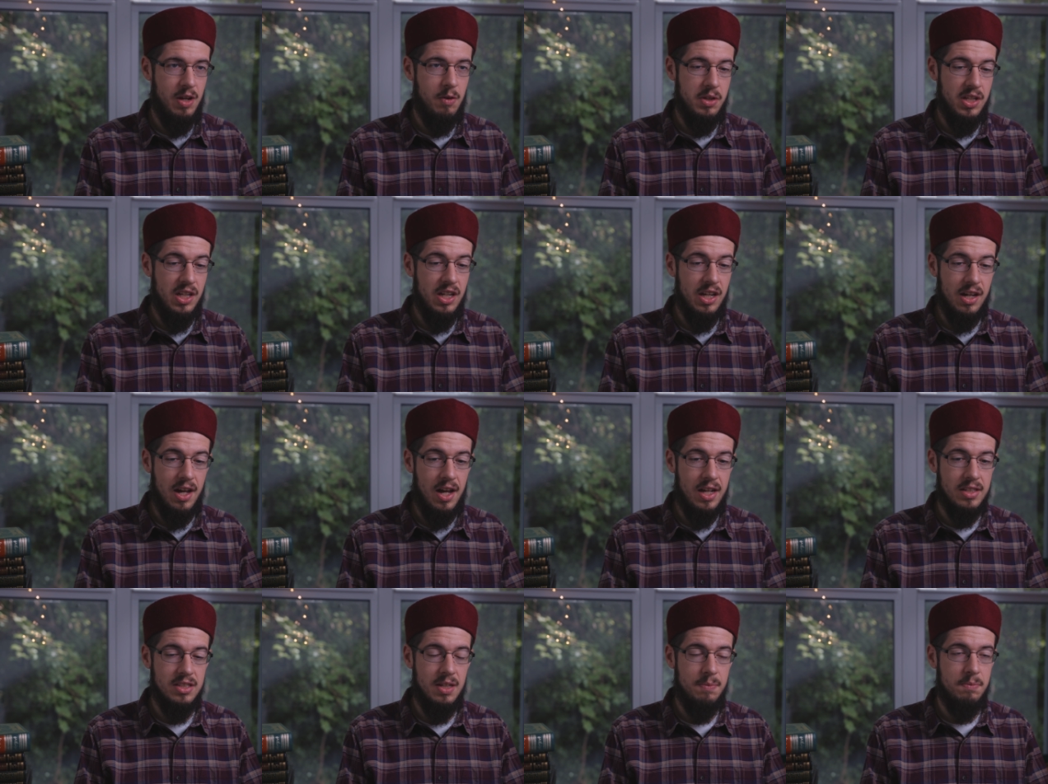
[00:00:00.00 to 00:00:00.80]
We need a
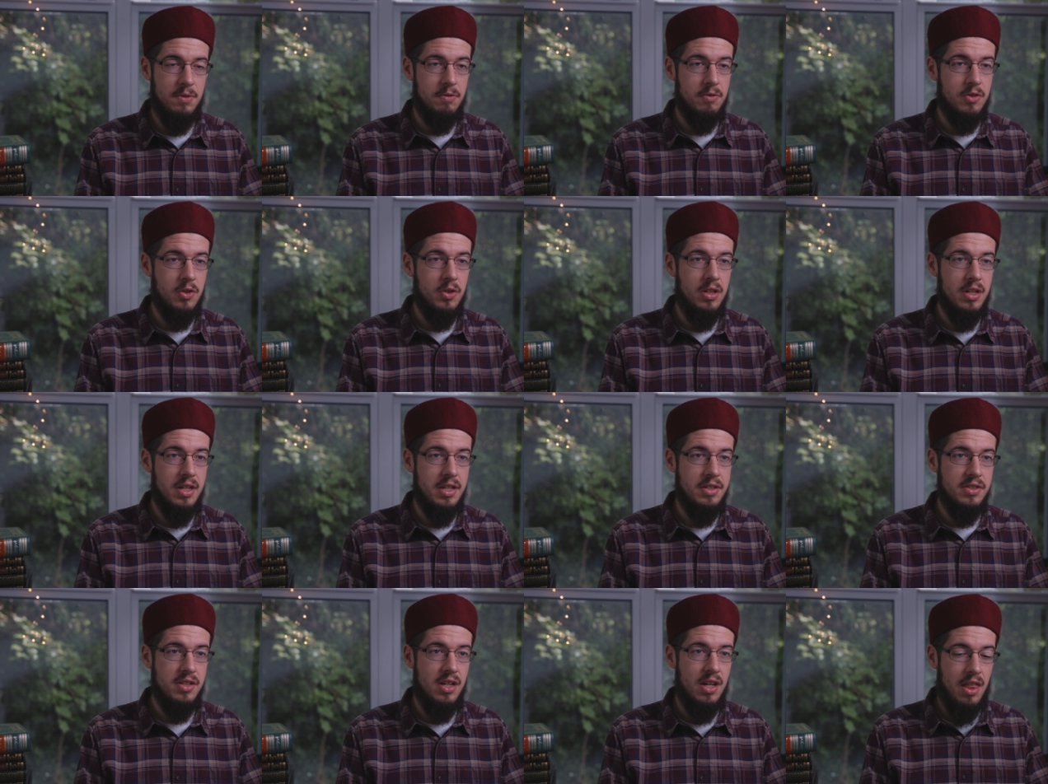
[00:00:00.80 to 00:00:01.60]
concept of
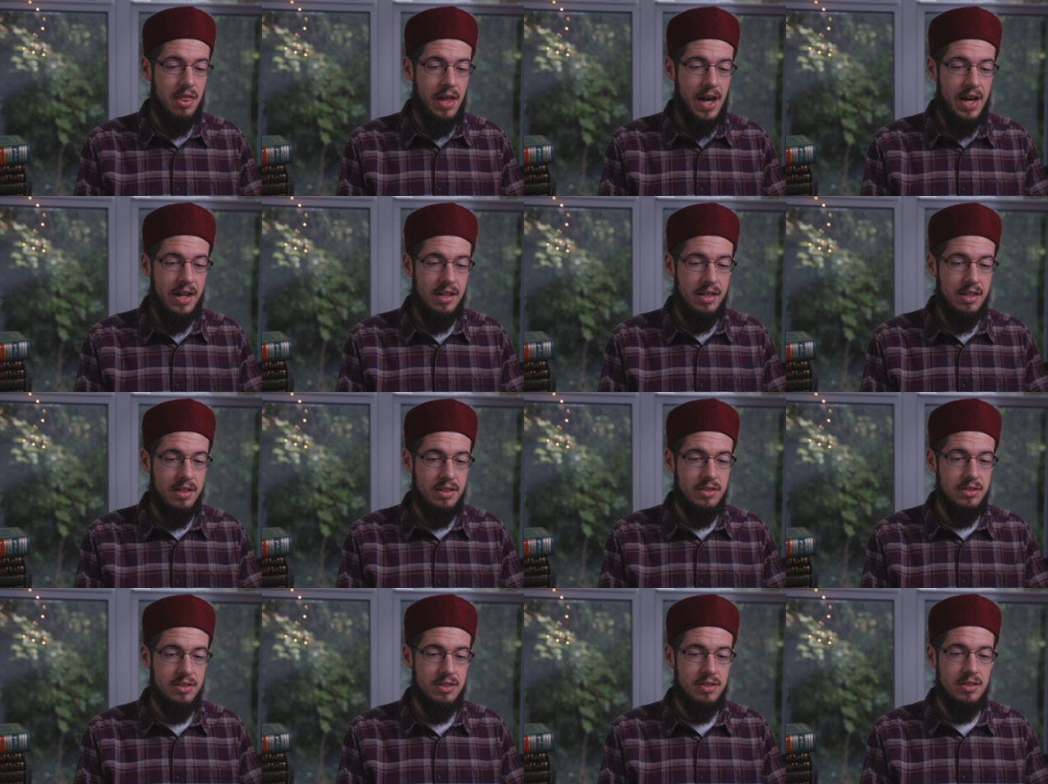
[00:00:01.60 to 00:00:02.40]
goodness that
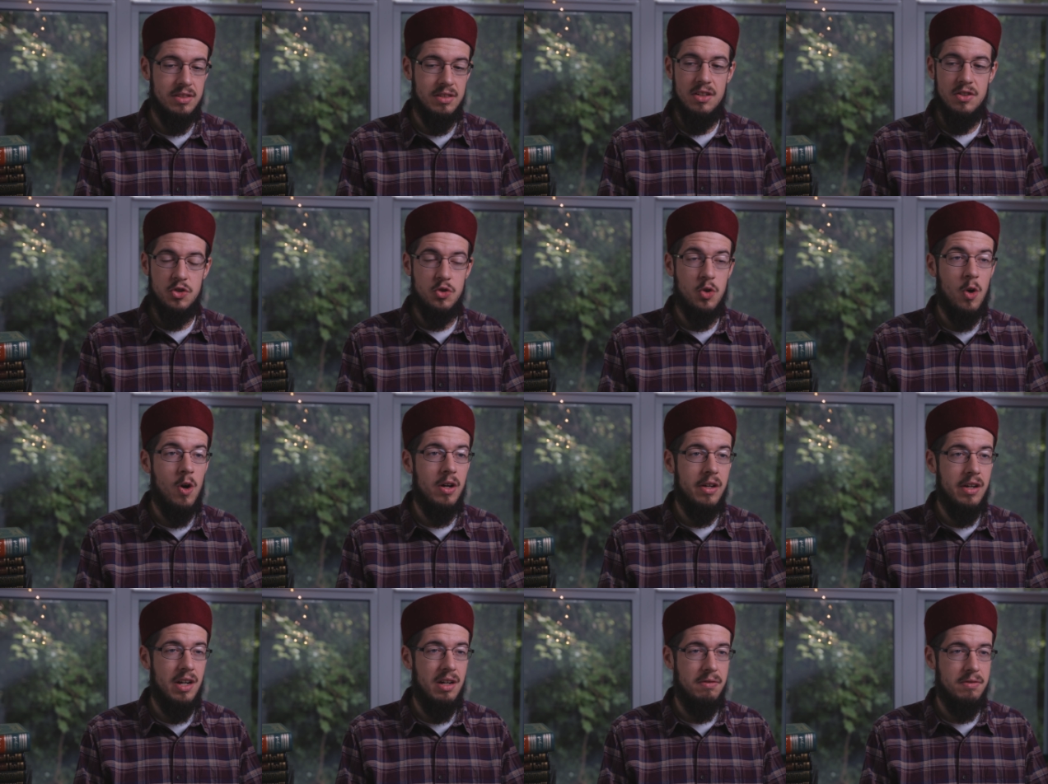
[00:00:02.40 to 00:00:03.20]
is strong
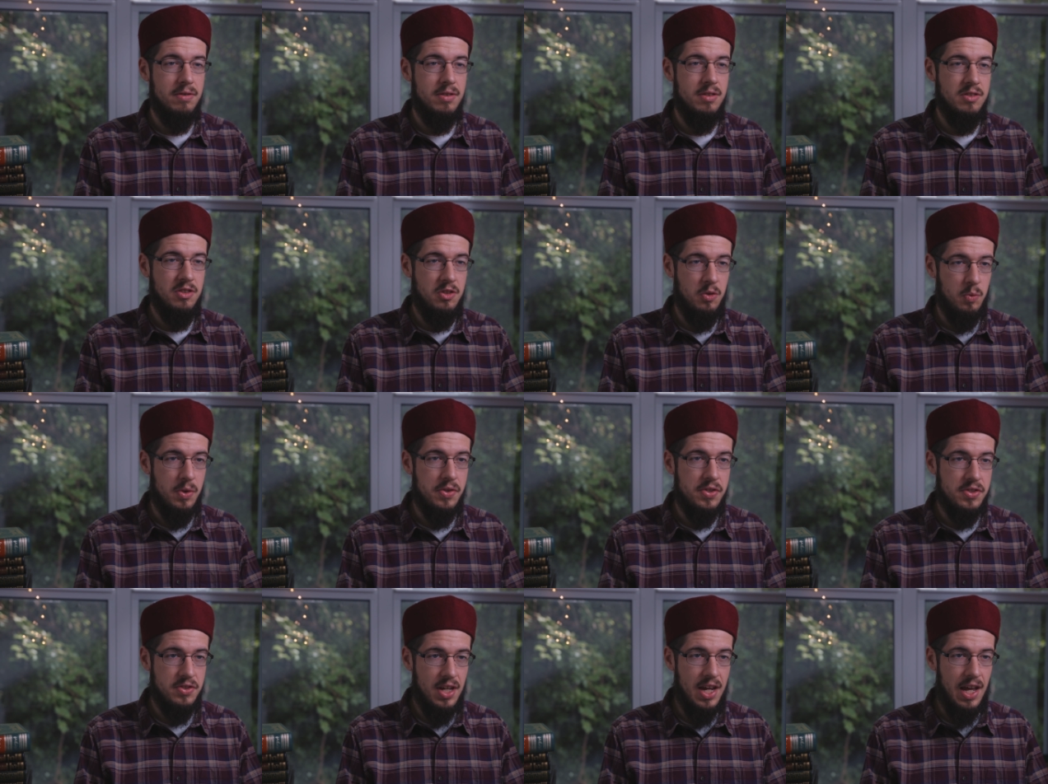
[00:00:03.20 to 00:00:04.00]
enough to
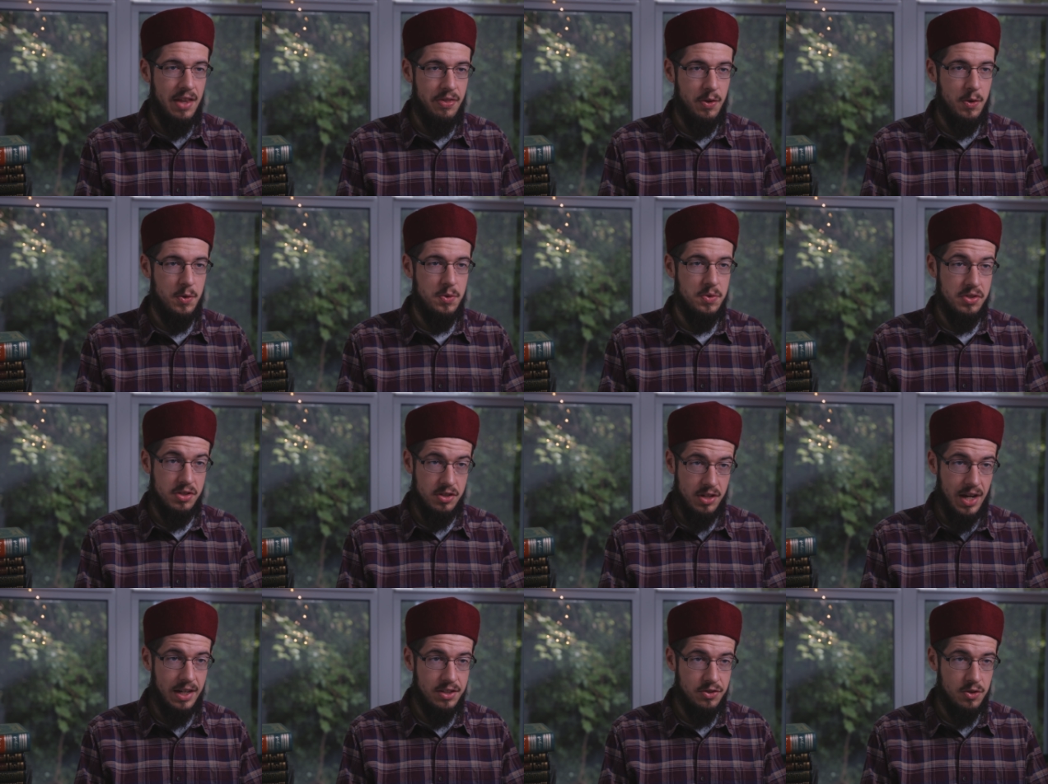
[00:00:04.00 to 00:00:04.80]
withstand those
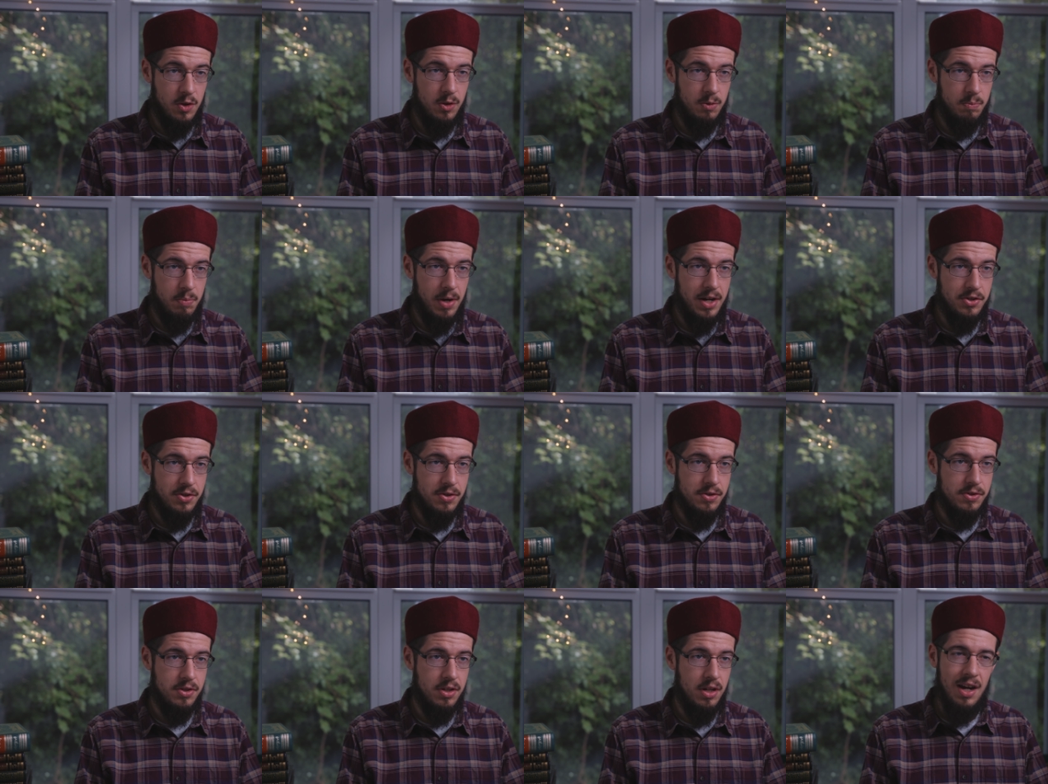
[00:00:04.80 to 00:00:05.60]
external
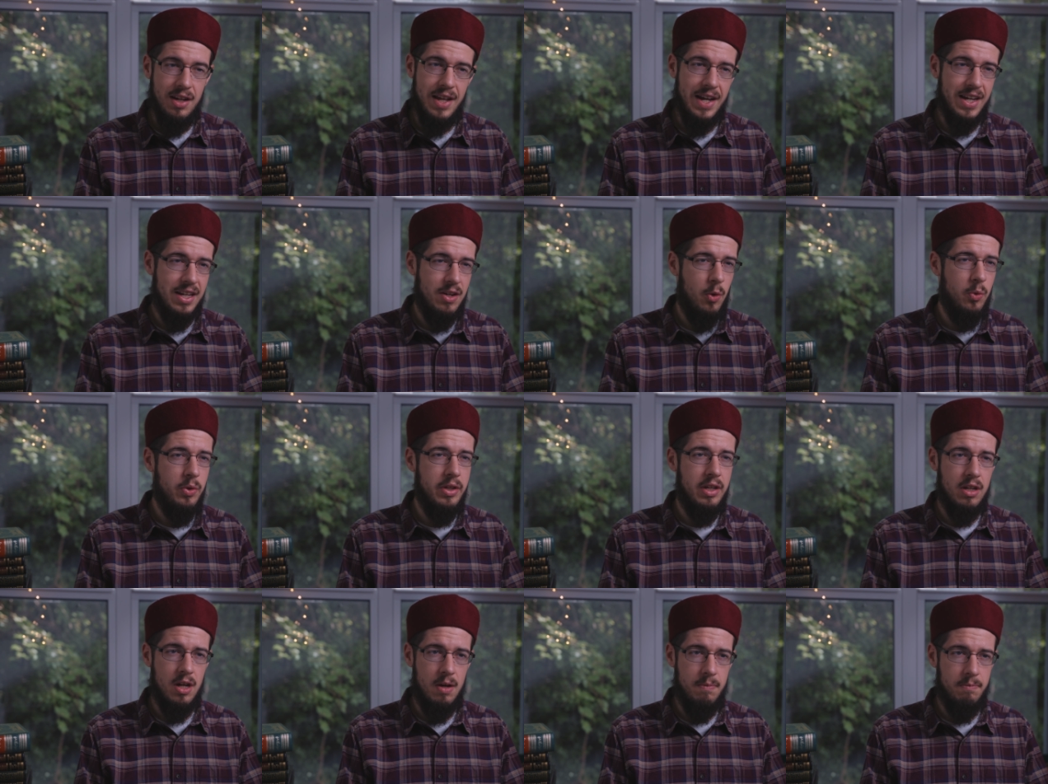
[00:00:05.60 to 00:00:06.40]
pressures. And that can only
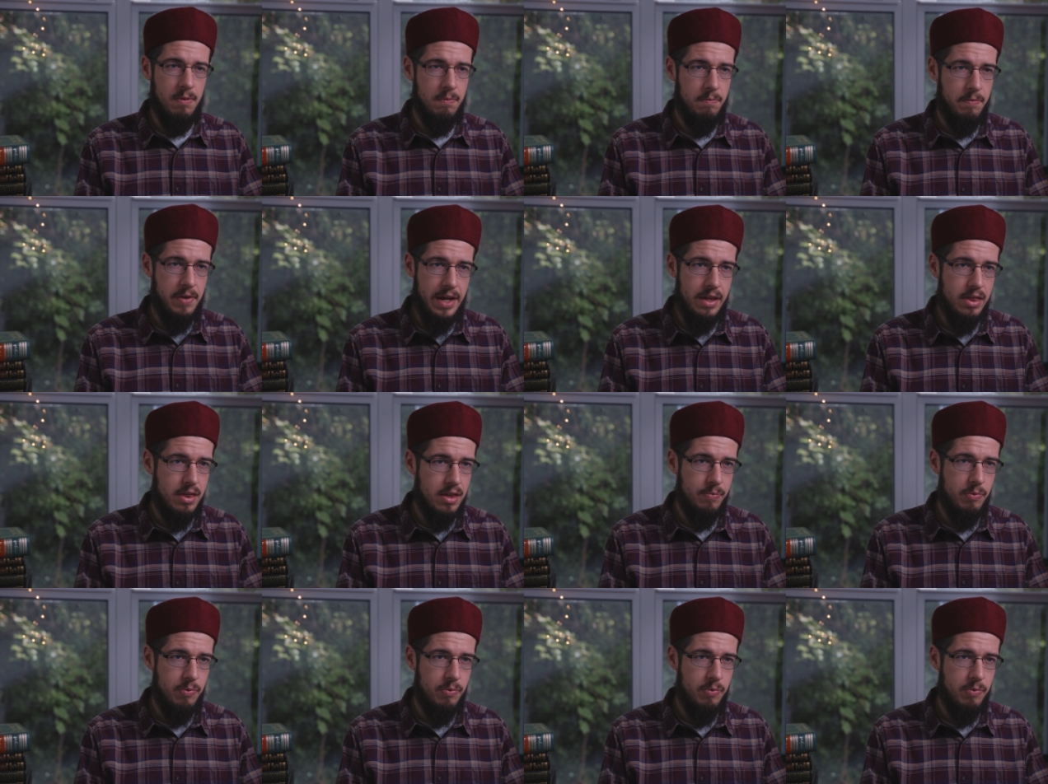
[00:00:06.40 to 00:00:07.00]
come from faith.